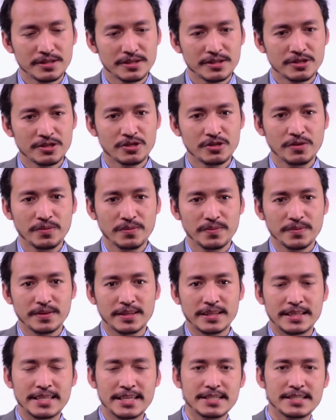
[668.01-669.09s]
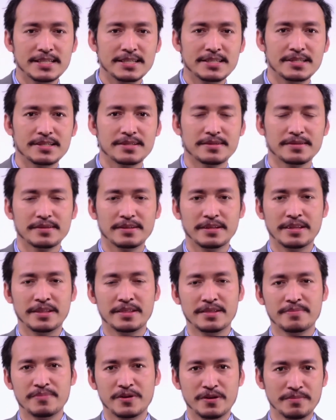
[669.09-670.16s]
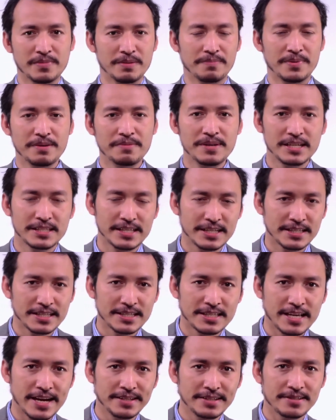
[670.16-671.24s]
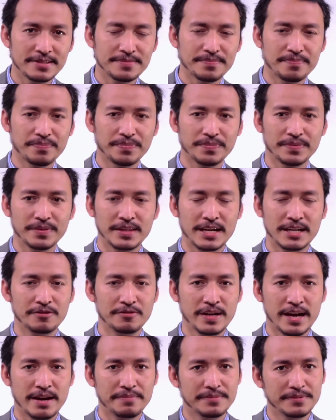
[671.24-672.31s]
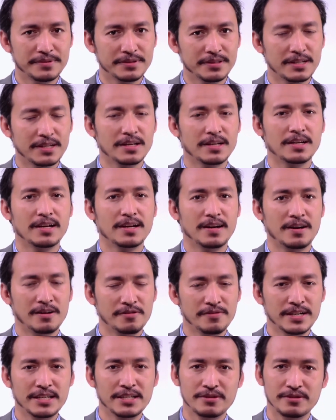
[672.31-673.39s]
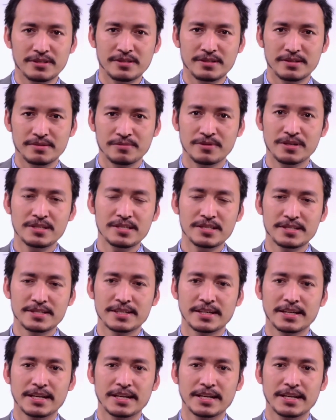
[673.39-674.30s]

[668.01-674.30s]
So this is from the previous exercise that we have already done once.